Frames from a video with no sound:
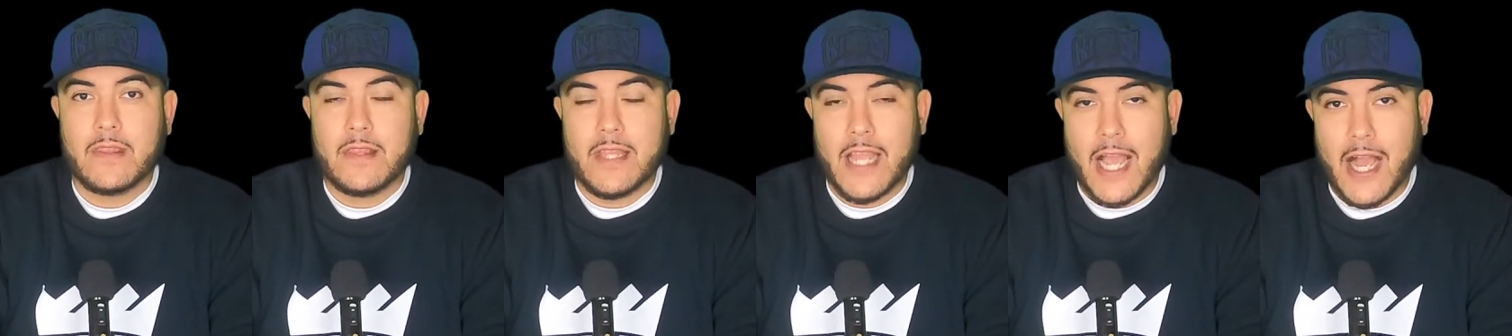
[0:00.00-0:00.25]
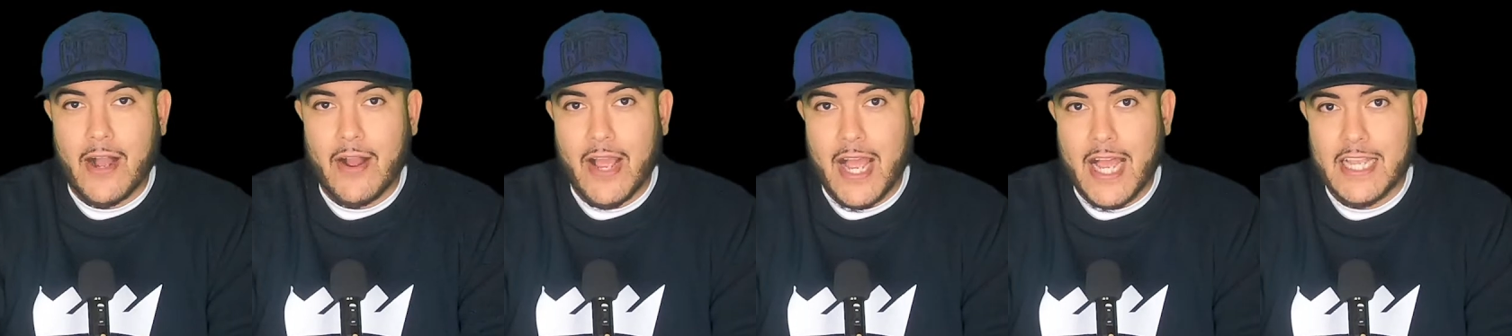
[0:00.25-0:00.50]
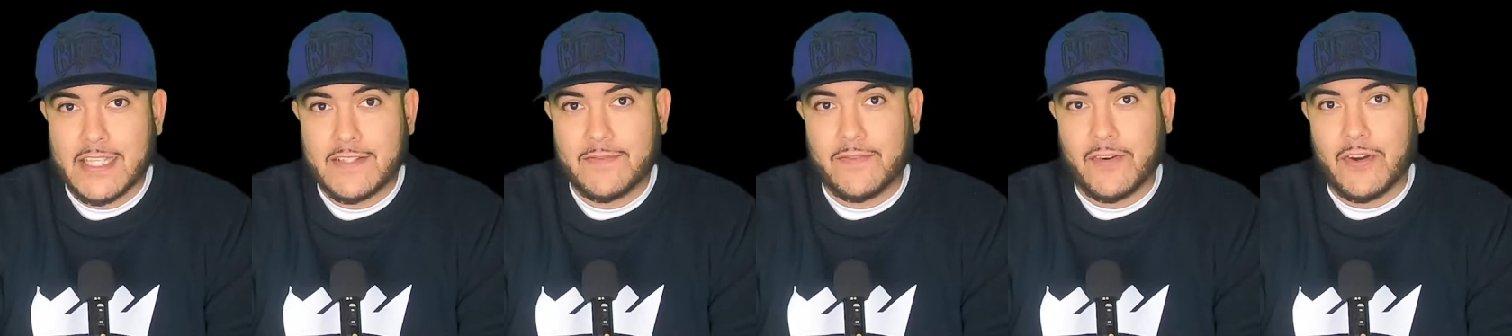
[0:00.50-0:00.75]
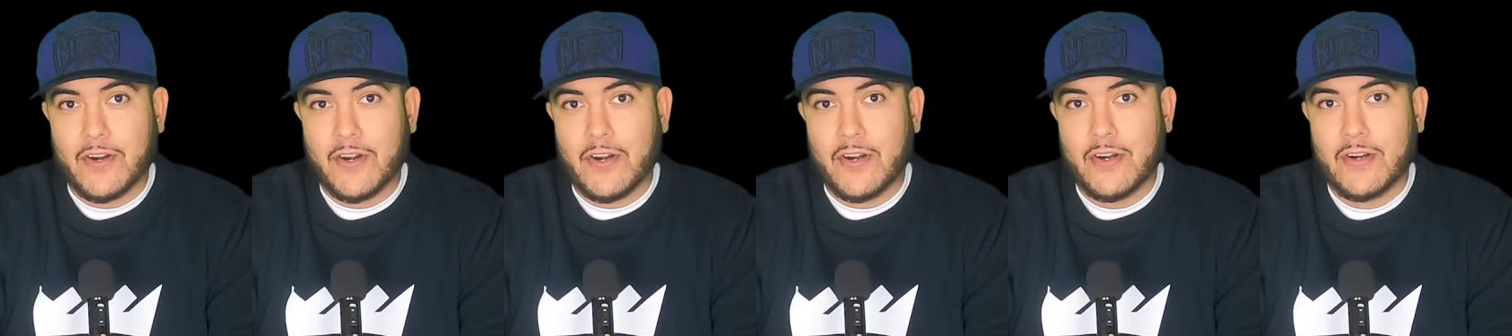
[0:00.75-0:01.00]
Now, as
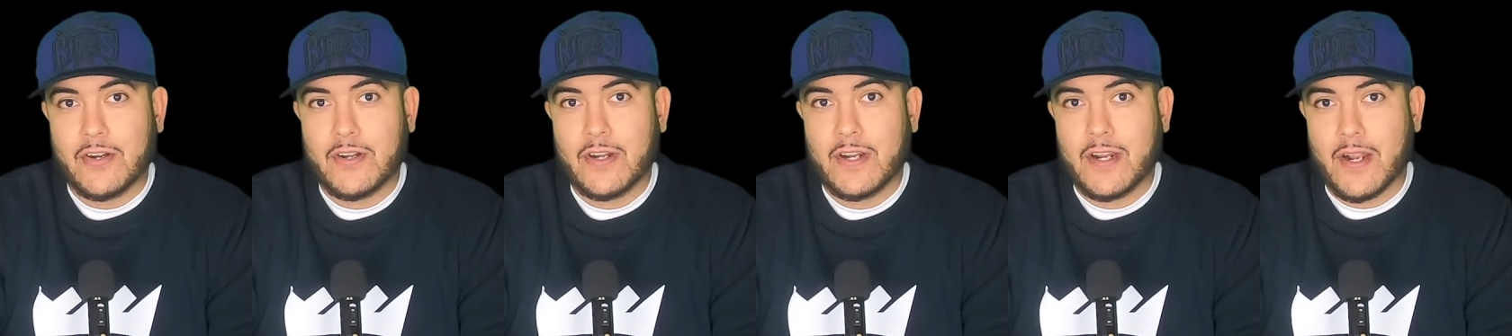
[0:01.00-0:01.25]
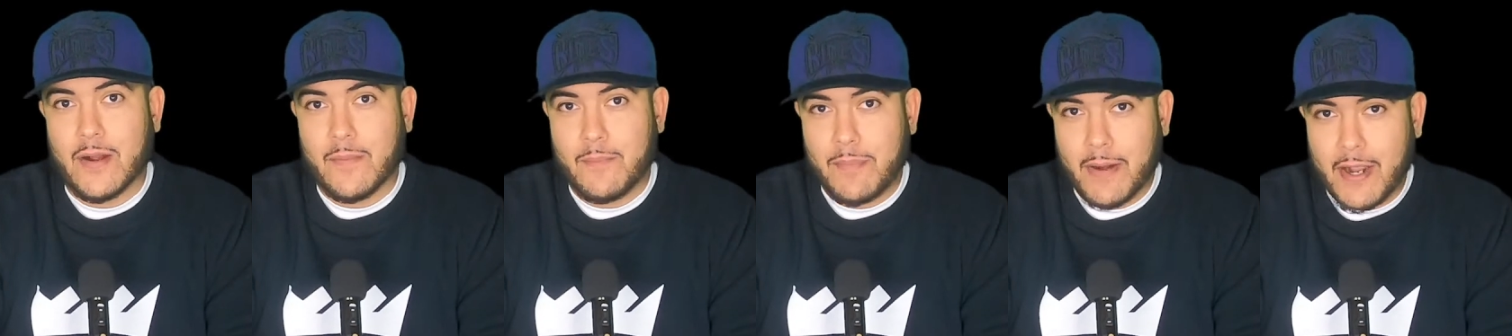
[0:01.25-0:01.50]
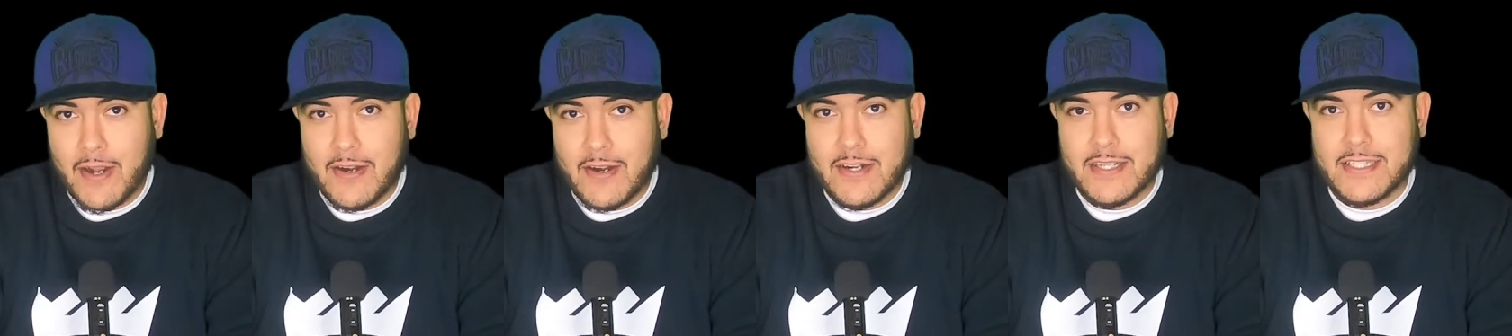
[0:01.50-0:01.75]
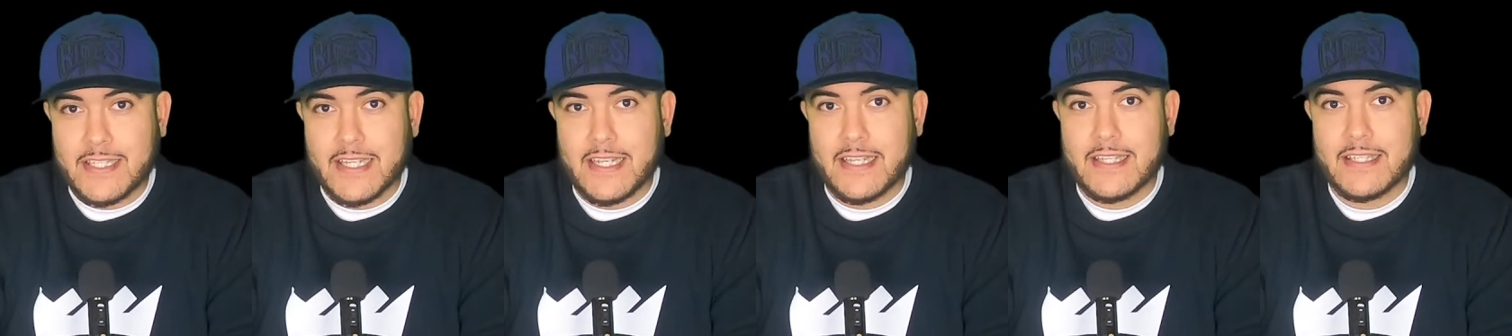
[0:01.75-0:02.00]
for
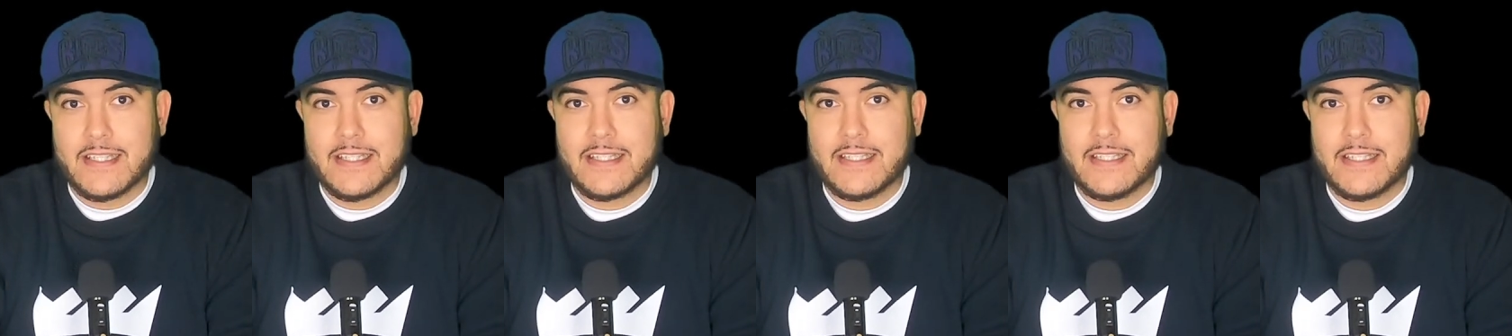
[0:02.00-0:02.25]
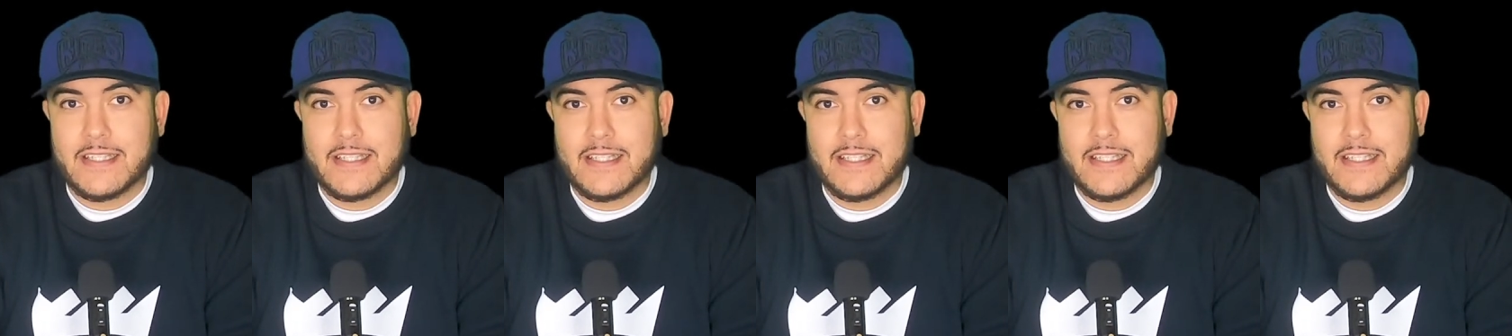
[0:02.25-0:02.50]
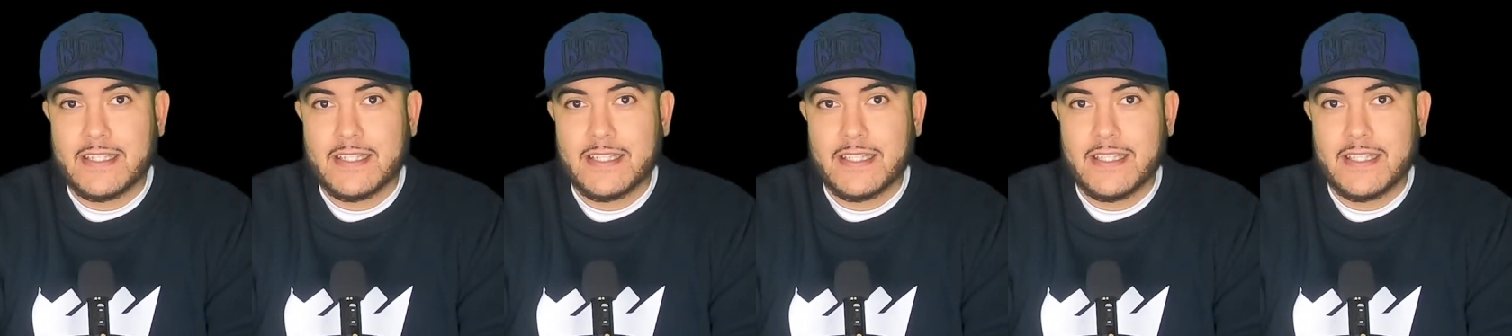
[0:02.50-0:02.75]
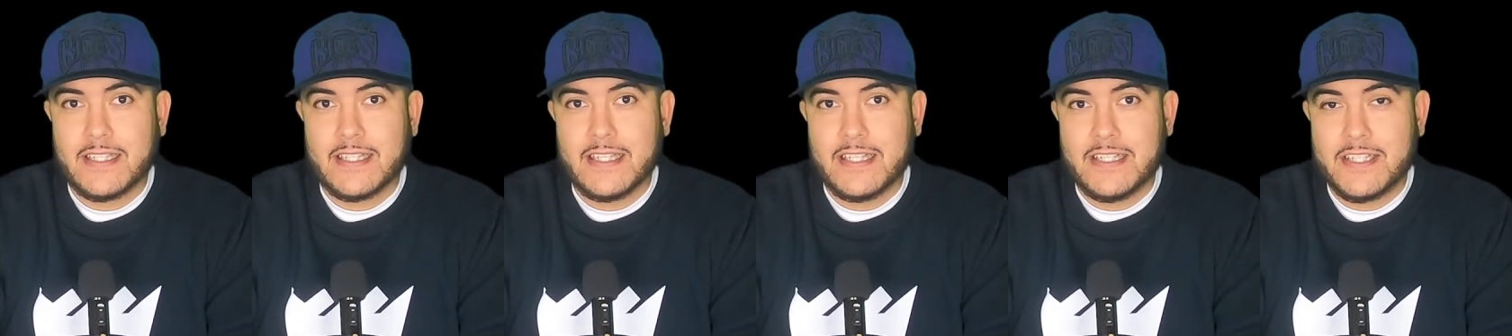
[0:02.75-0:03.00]
comparisons,
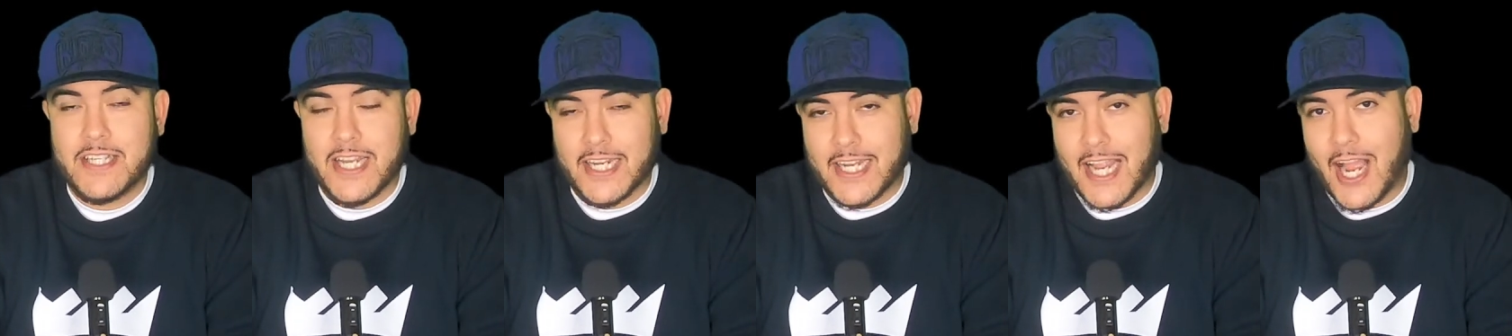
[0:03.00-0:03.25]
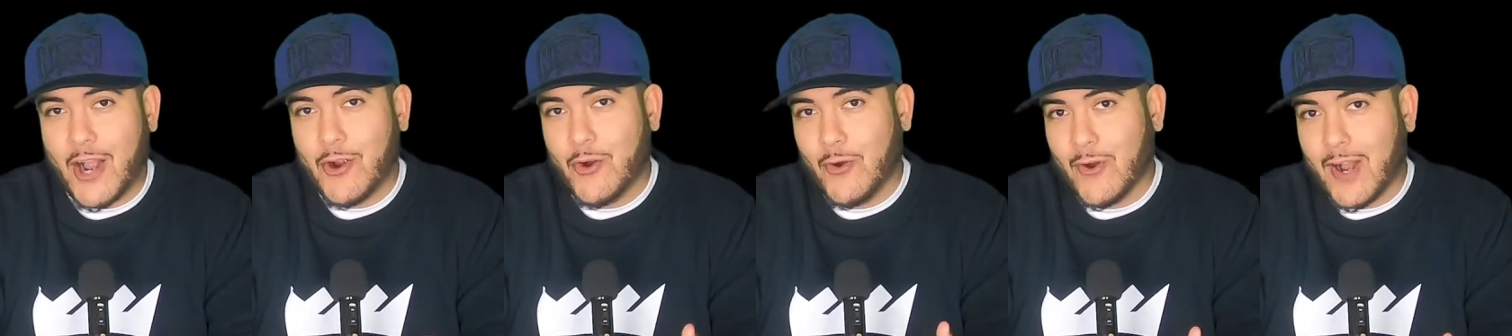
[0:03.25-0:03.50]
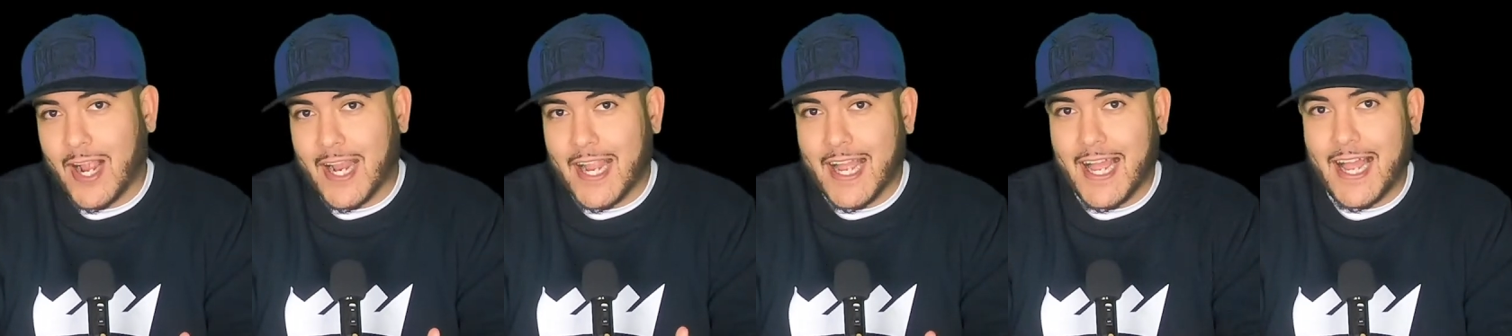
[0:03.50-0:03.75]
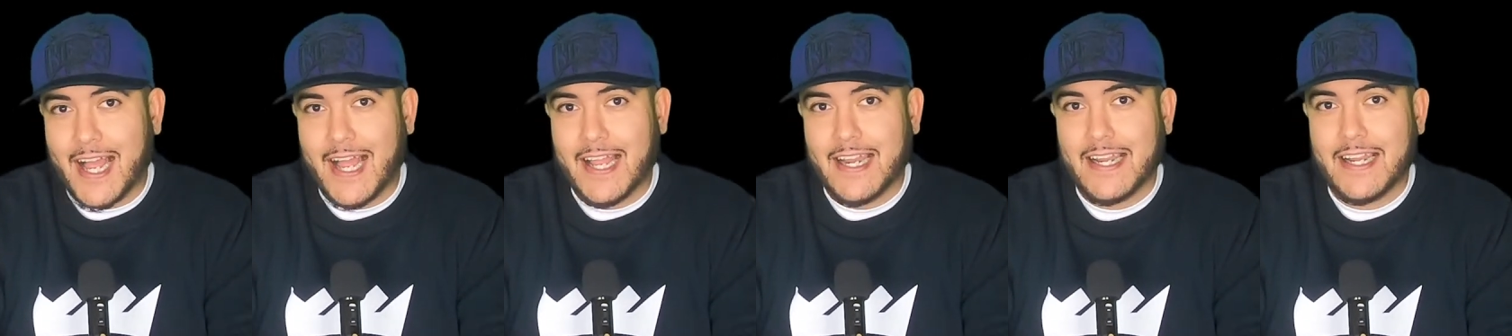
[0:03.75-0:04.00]
check out who I
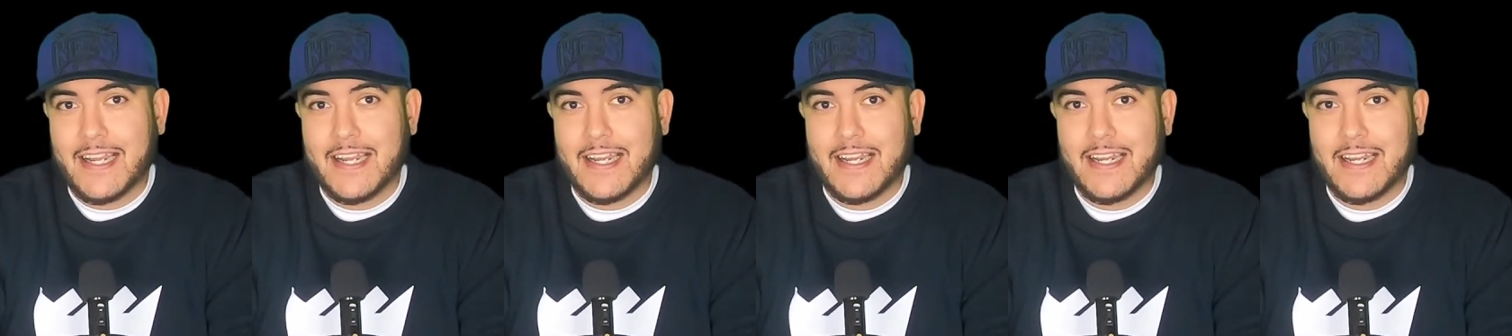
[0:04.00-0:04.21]
got.